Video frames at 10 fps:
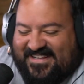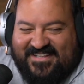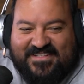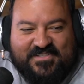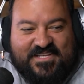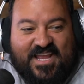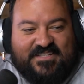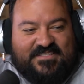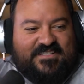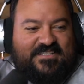No
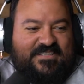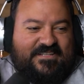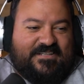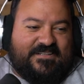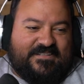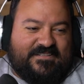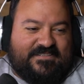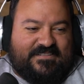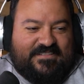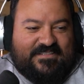chance.
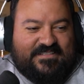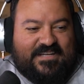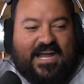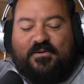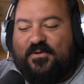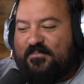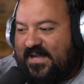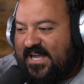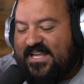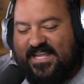I will
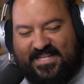buy Remembered it.